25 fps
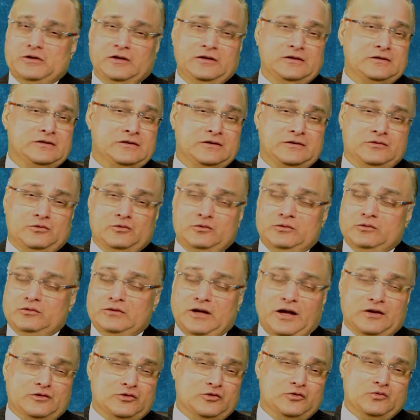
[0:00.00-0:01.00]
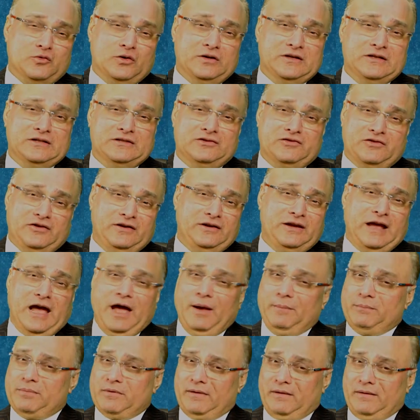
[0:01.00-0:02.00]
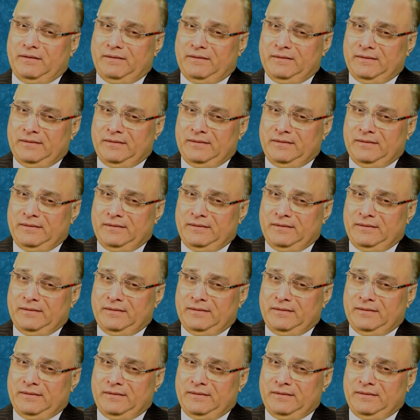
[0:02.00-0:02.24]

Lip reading: till 2023 April.